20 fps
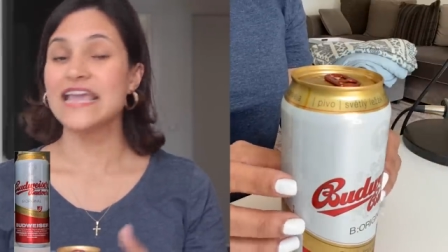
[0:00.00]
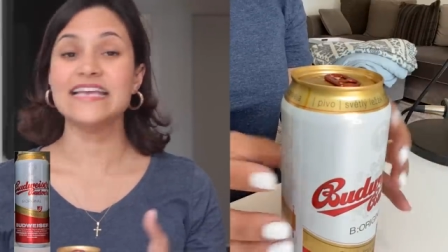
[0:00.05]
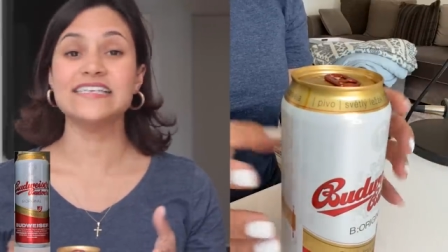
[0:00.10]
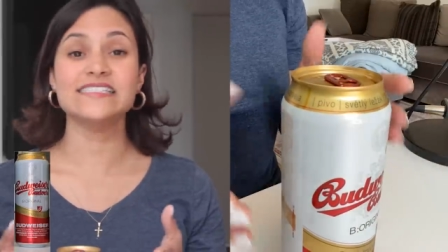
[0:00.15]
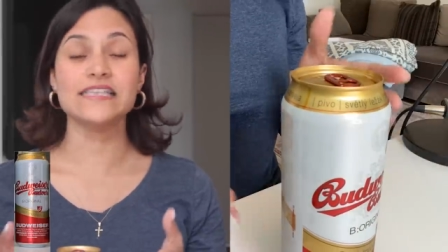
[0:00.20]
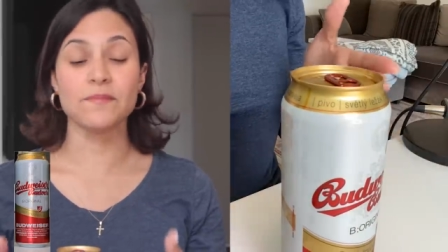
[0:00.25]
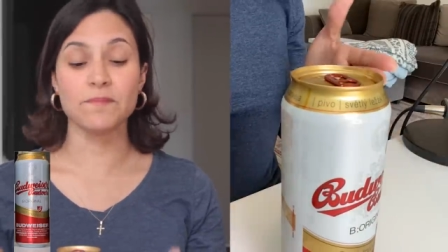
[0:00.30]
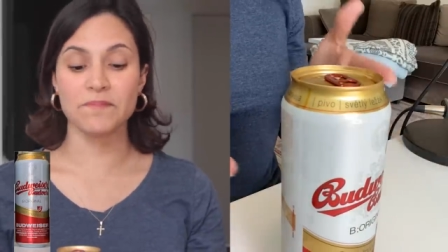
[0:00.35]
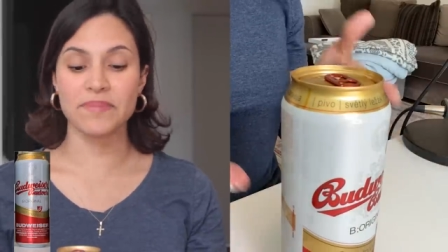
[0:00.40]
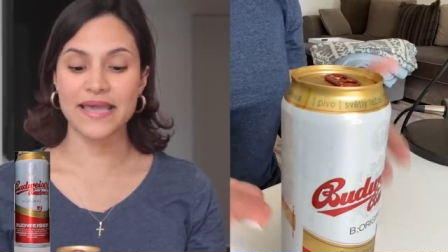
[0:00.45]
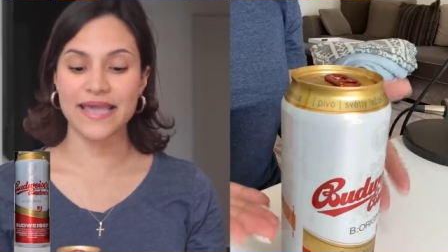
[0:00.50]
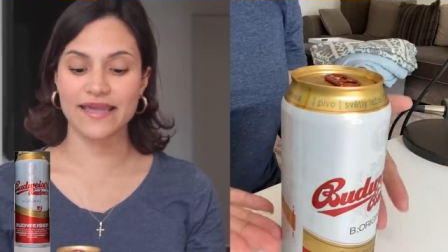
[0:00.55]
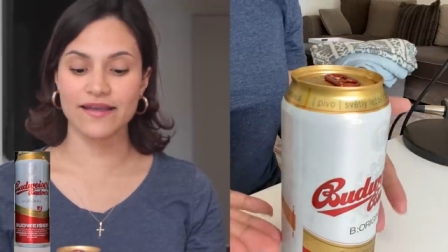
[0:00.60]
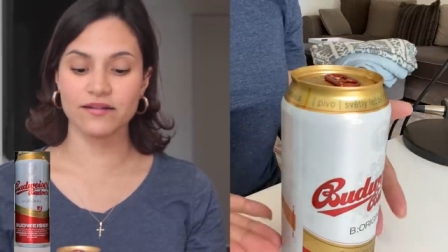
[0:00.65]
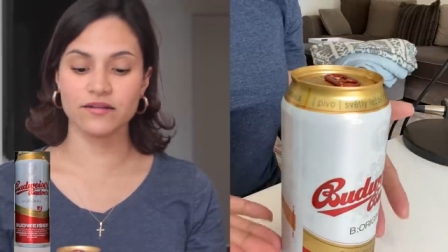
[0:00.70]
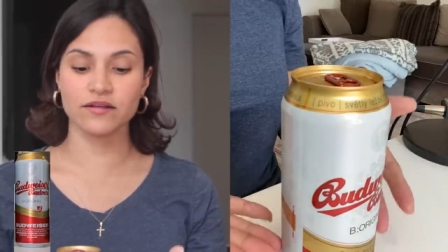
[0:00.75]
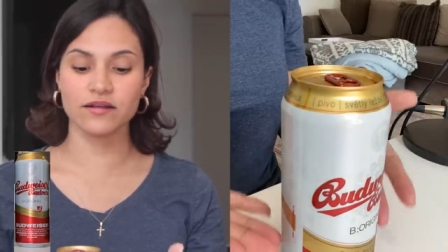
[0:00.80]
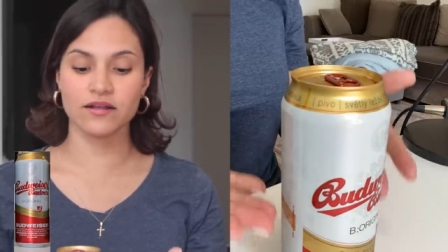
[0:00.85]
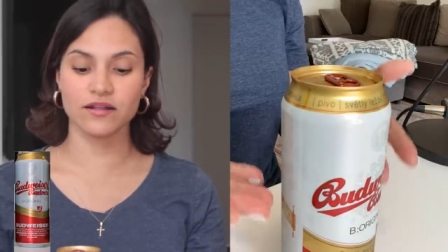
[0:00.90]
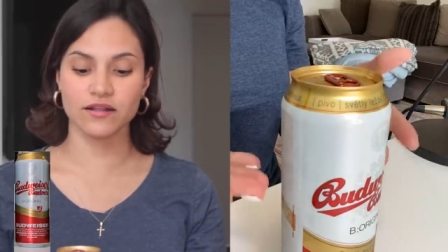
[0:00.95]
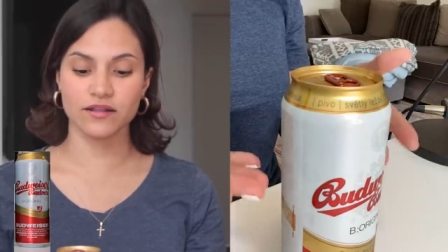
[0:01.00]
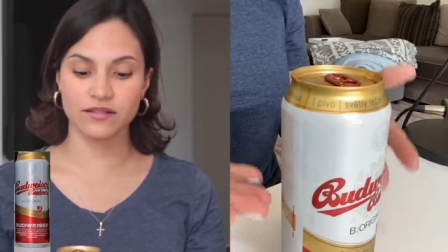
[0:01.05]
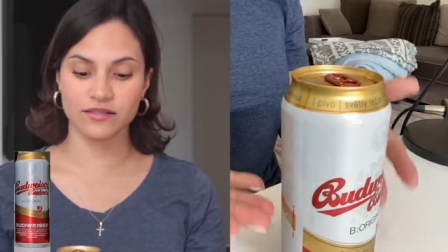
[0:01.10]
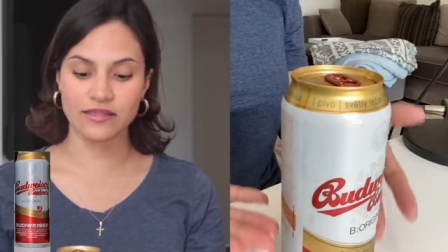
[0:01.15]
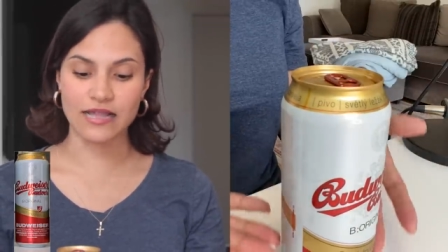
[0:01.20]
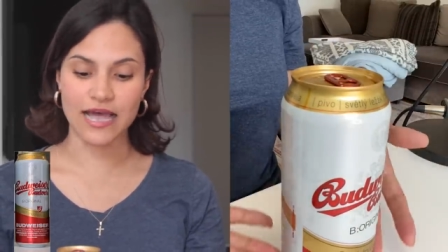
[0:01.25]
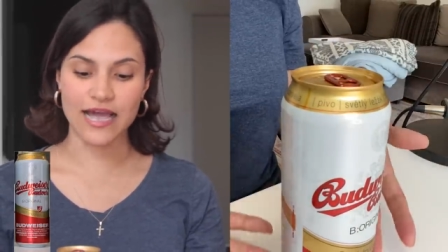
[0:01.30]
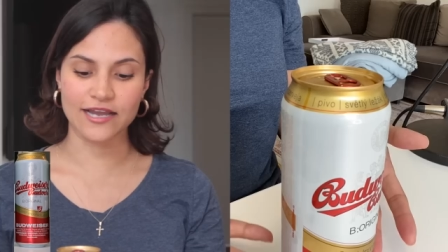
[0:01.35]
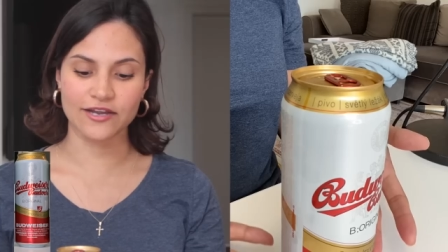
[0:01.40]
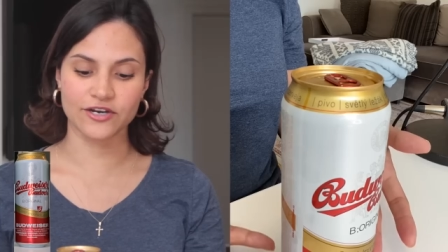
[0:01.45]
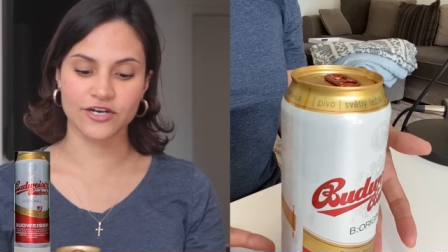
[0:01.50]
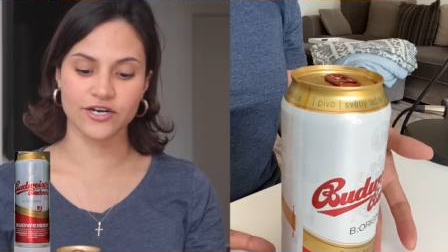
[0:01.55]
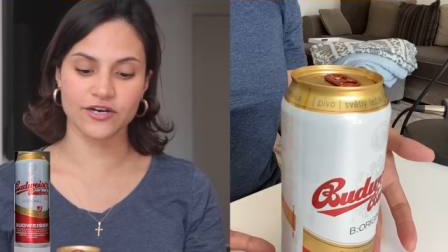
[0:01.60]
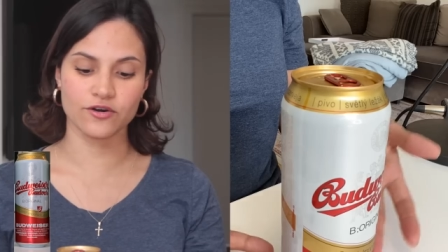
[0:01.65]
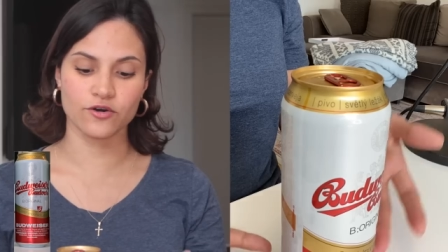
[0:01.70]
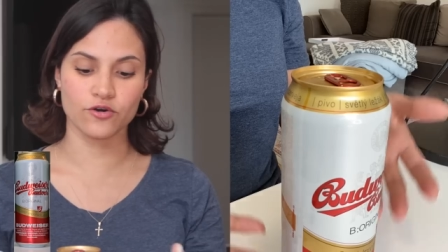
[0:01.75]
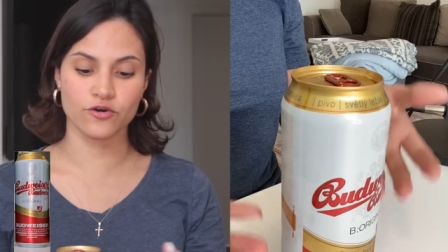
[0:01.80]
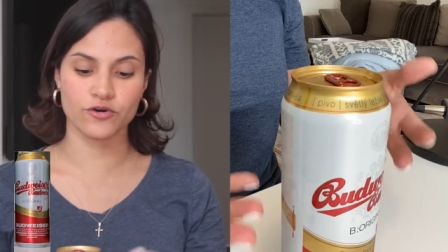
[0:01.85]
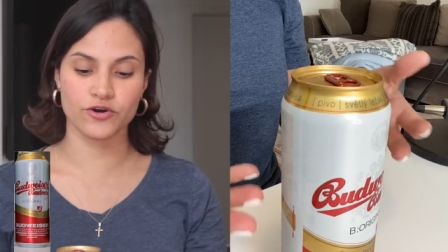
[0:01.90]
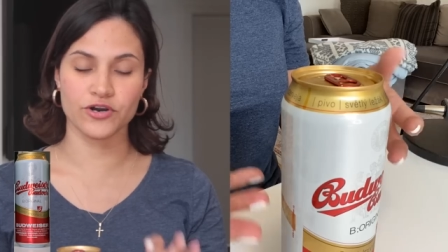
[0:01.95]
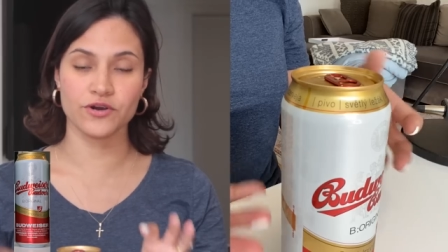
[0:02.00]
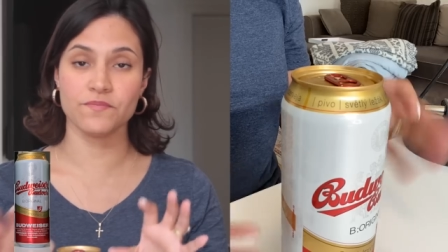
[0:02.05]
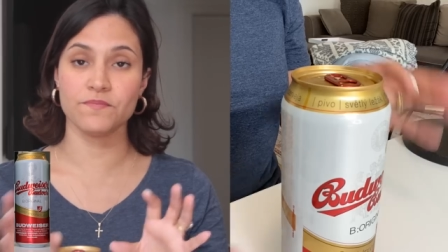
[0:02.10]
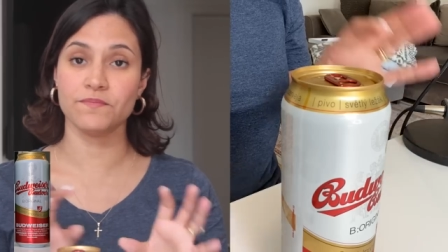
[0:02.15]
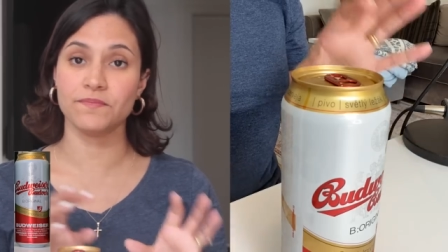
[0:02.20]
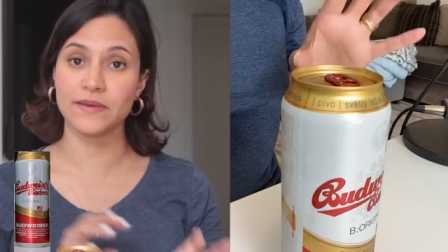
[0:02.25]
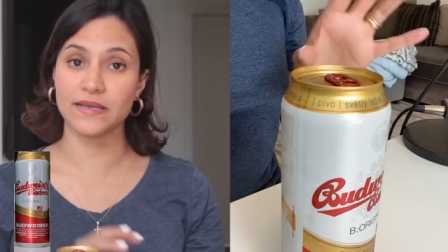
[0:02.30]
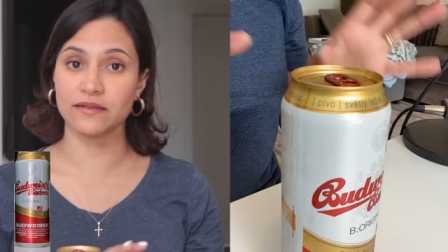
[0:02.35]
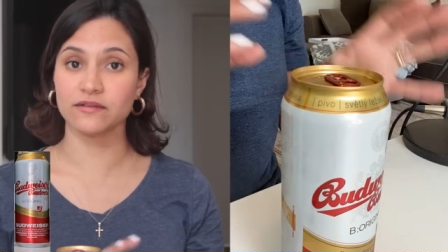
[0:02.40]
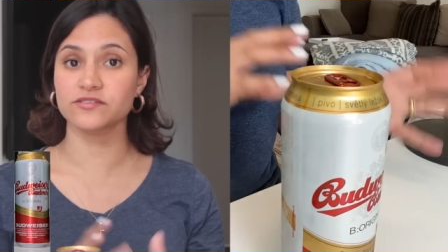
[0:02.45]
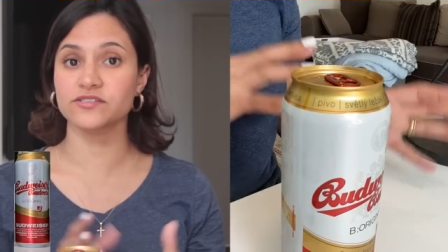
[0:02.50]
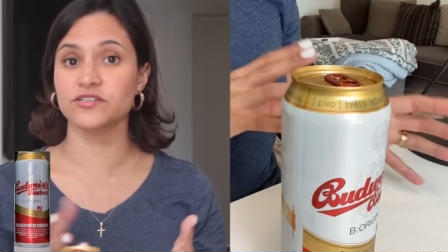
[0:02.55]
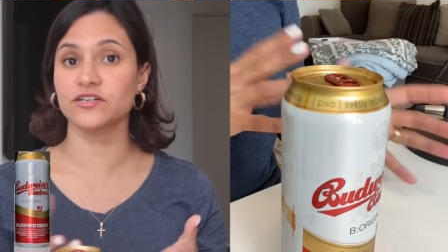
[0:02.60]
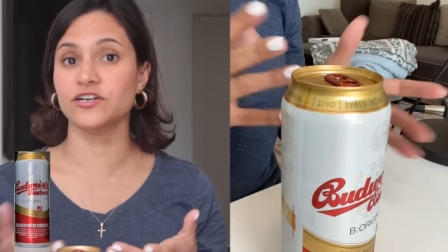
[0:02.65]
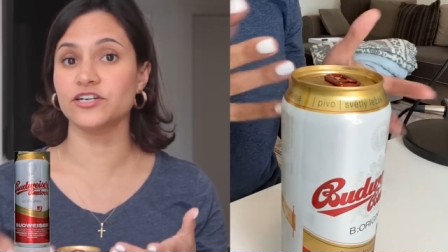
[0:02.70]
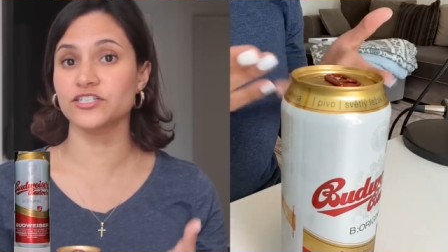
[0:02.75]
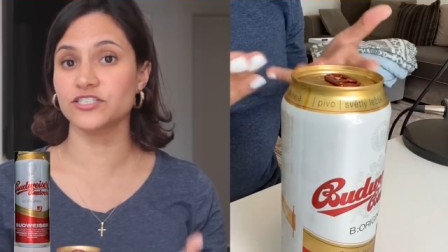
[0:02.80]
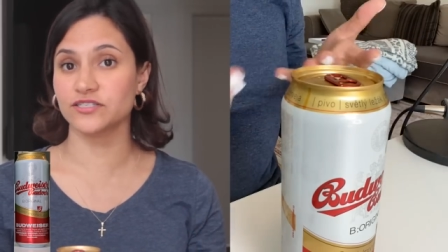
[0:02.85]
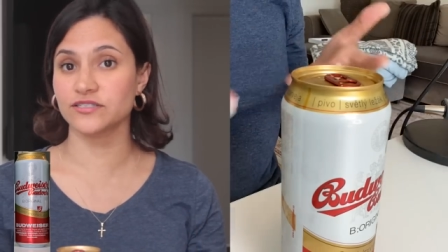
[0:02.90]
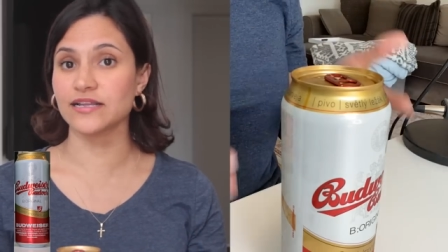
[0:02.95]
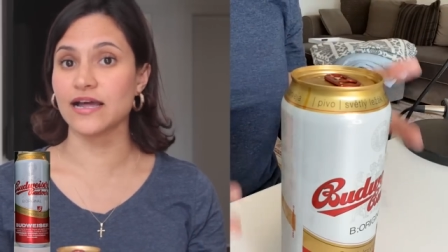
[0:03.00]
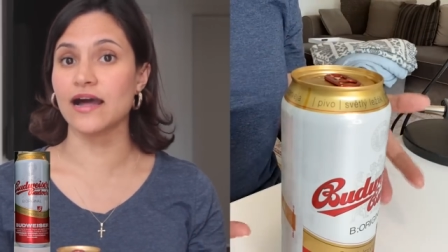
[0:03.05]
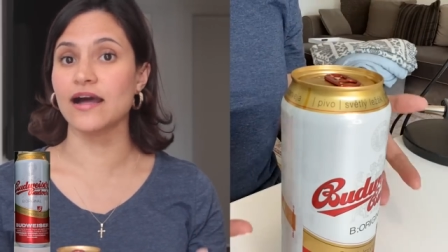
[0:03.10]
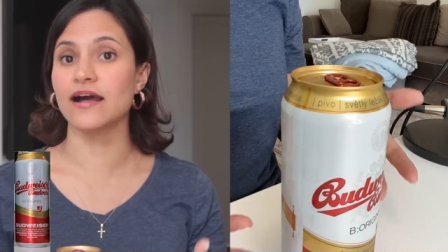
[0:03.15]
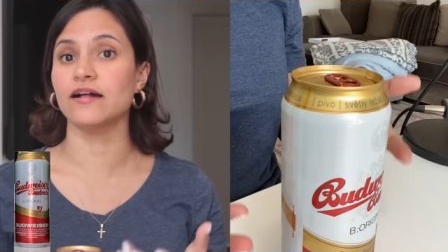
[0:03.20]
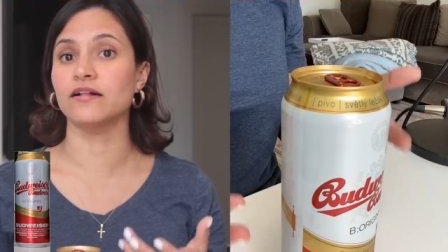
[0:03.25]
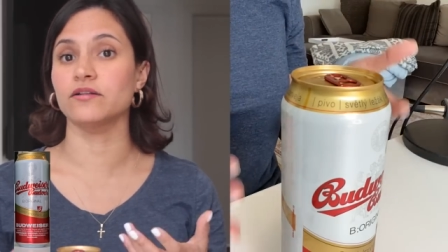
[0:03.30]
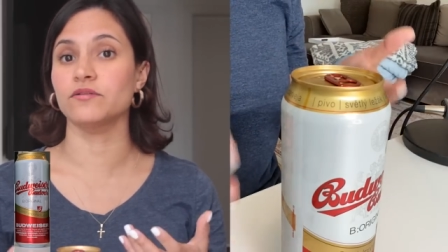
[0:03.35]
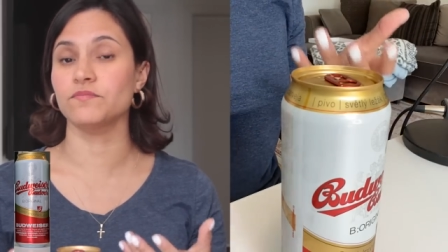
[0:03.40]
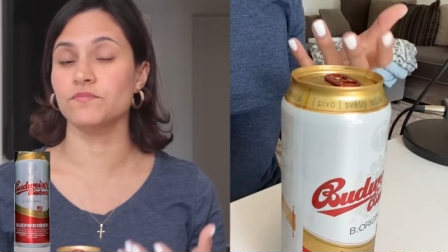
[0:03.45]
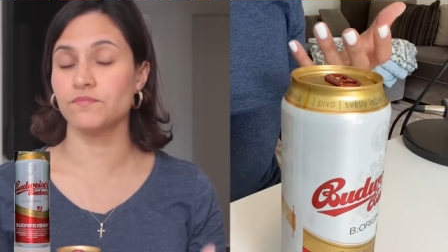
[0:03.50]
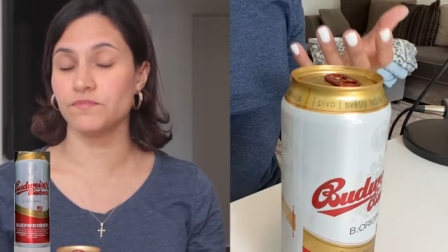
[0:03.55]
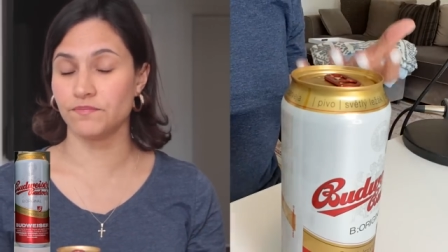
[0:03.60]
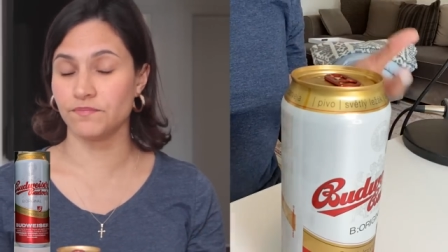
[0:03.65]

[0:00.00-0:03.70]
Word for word: is a pale lager or Pilsner style